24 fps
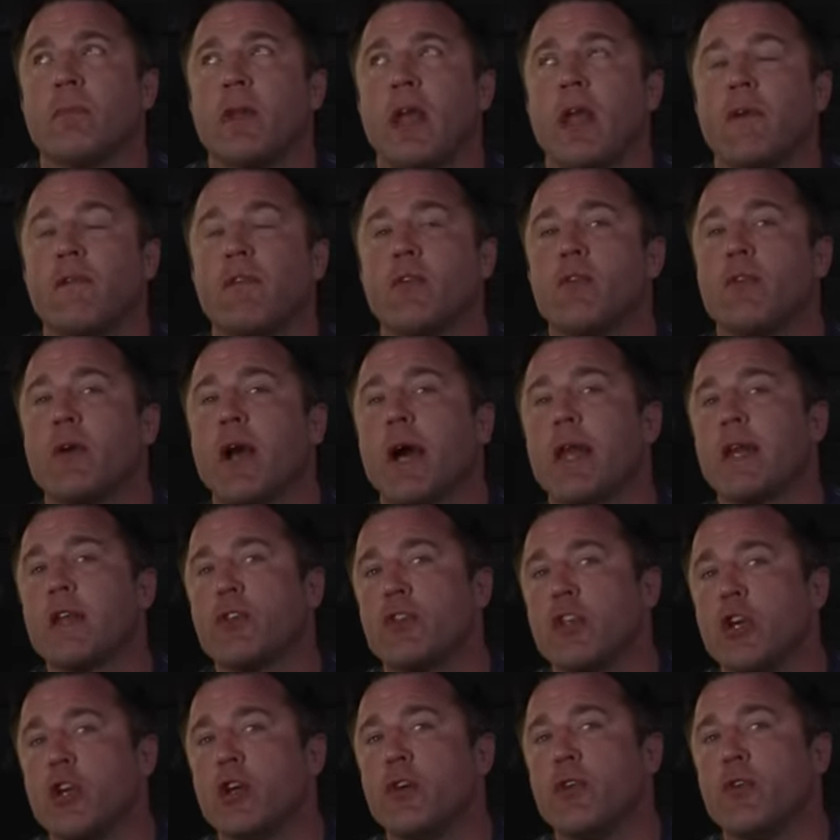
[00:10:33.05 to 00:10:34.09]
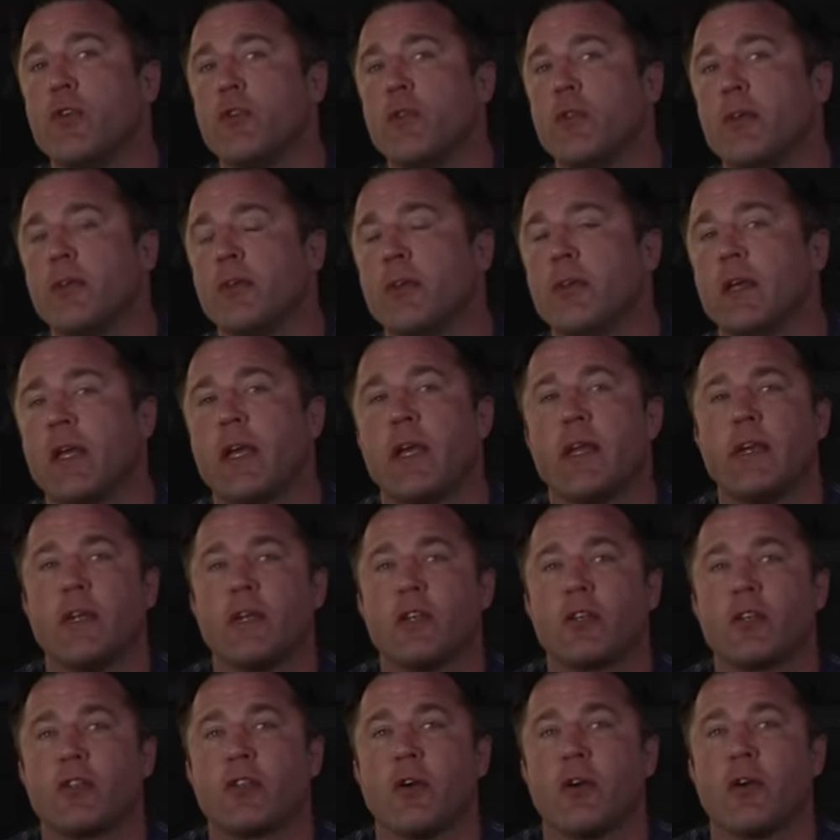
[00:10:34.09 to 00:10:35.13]
if you got a dude in
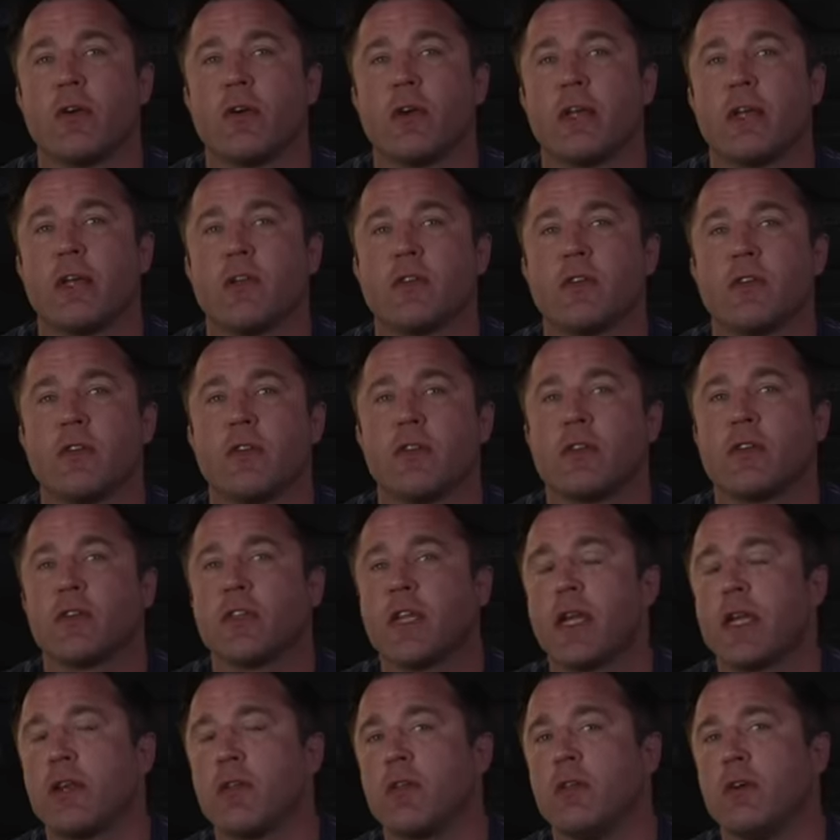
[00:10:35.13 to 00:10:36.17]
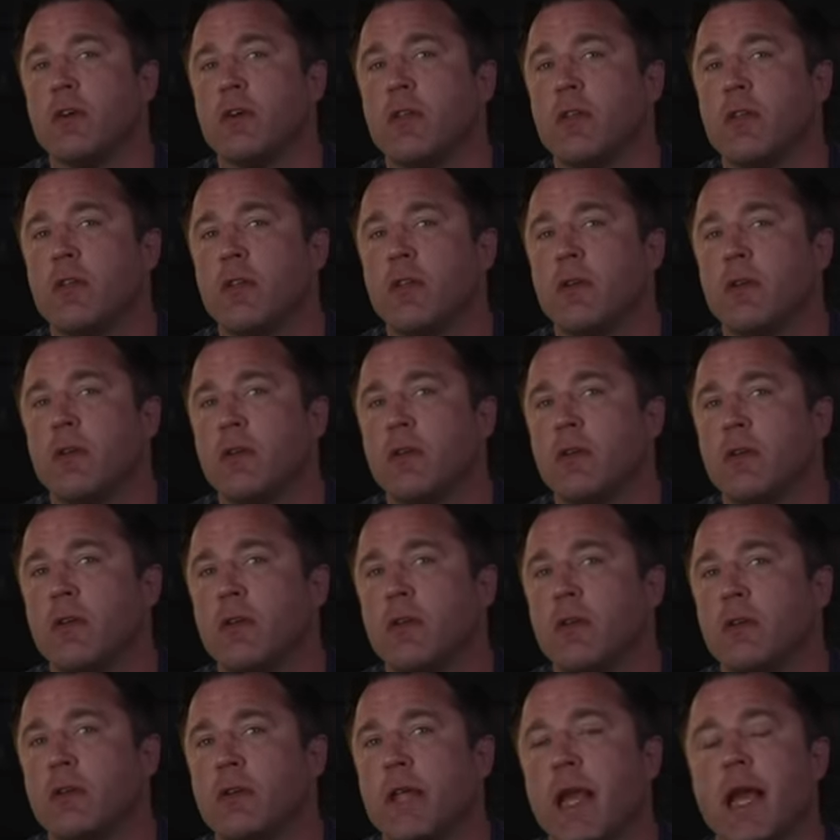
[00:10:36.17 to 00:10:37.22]
his 30s, single,
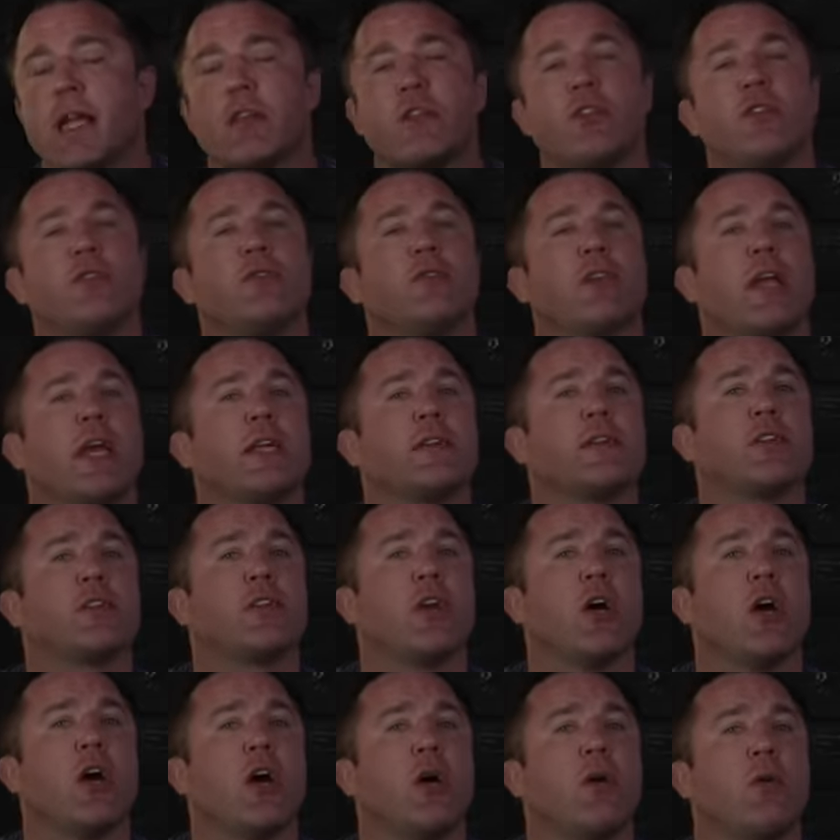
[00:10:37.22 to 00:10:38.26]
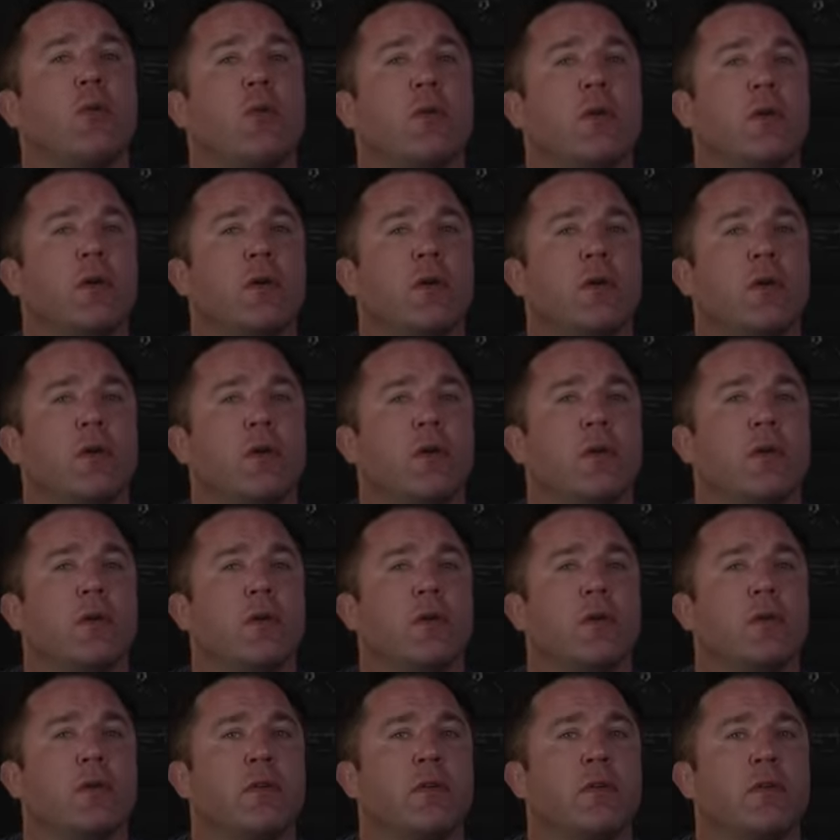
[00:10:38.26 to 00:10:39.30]
tattoos head to toe,
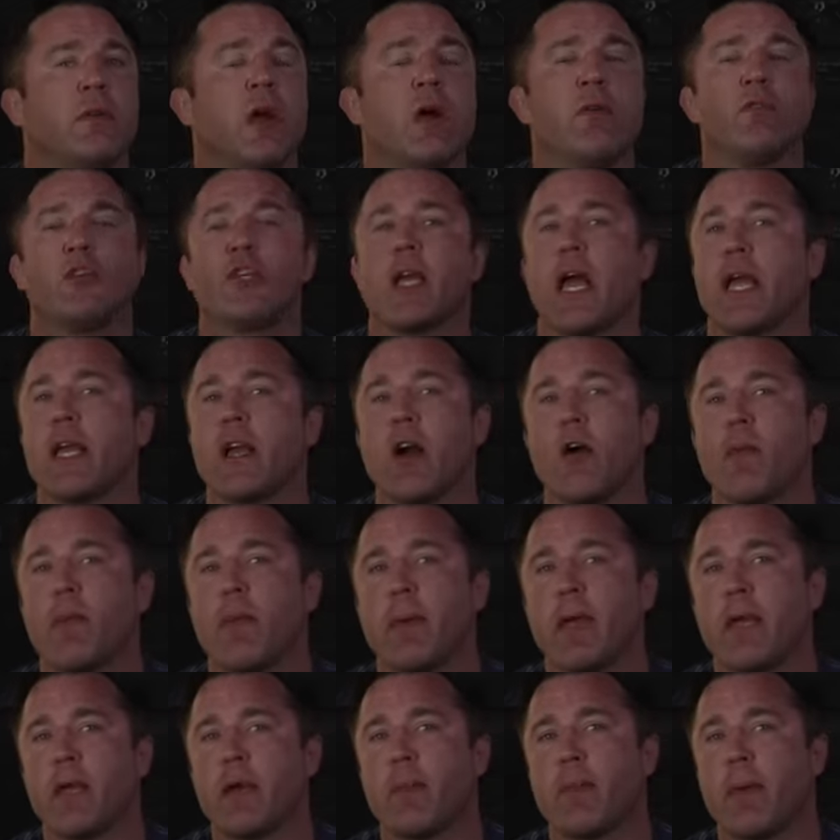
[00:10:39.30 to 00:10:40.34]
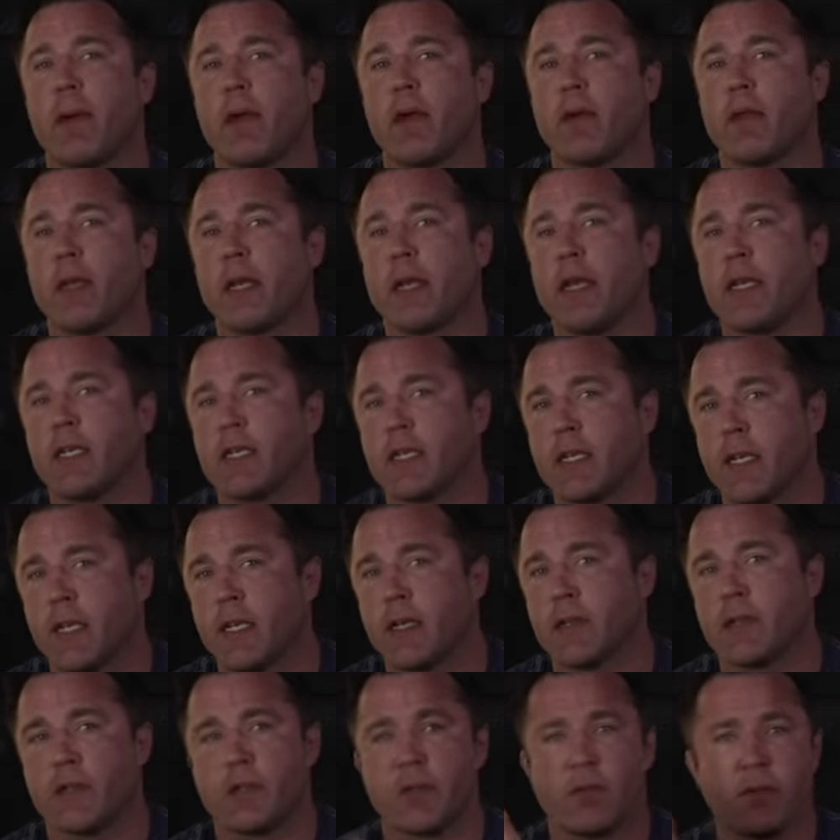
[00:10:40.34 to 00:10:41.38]
no J-O-B, and apparently he
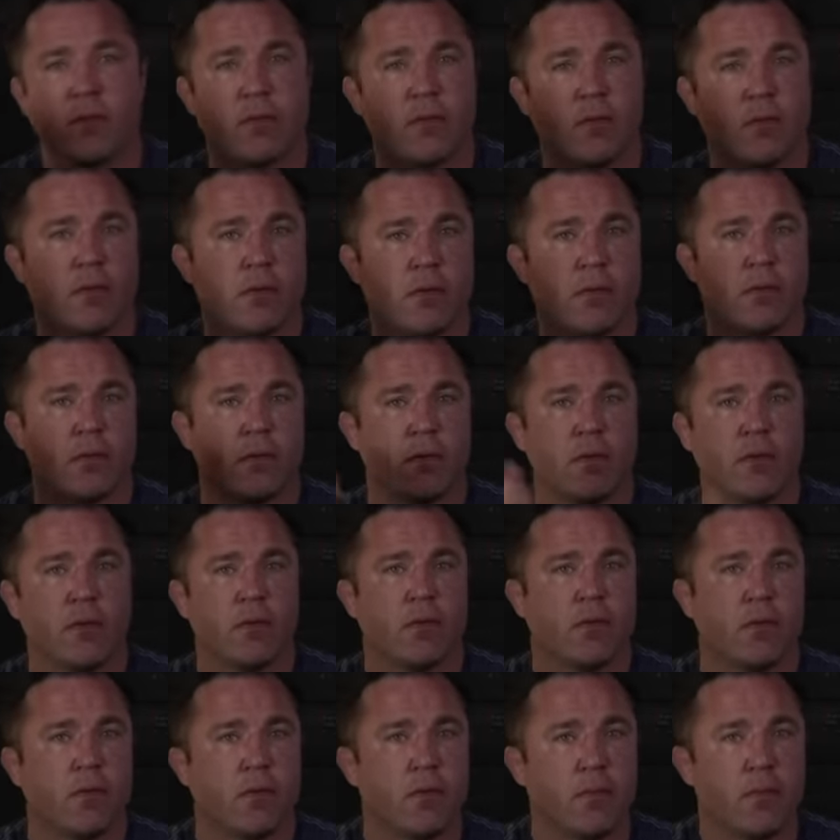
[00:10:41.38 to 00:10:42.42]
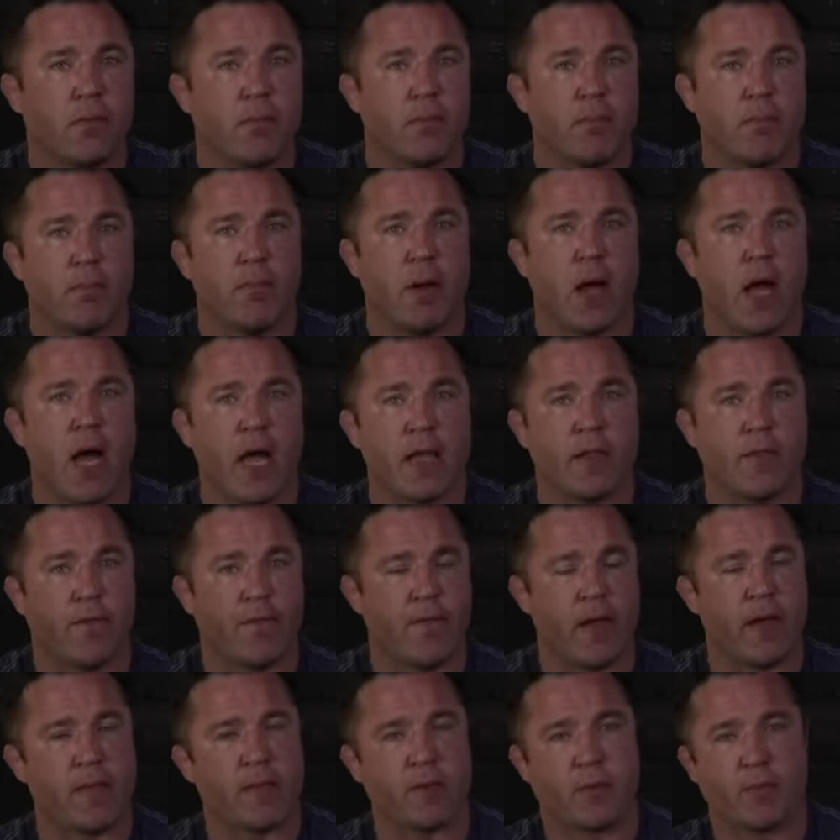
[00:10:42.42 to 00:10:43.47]
sings behind the
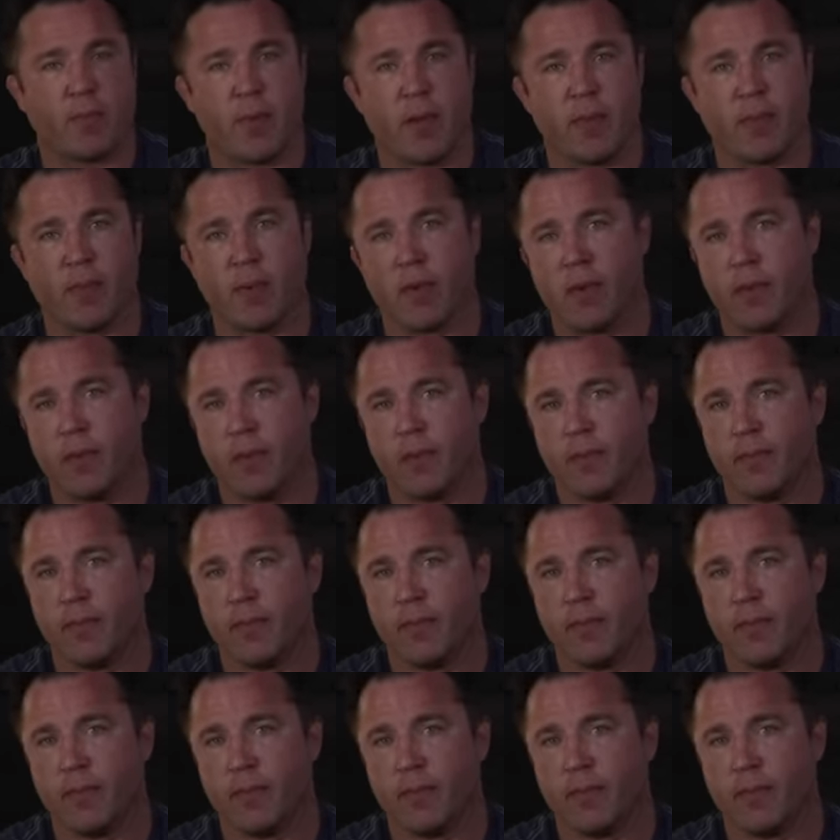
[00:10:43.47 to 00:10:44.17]
famous people,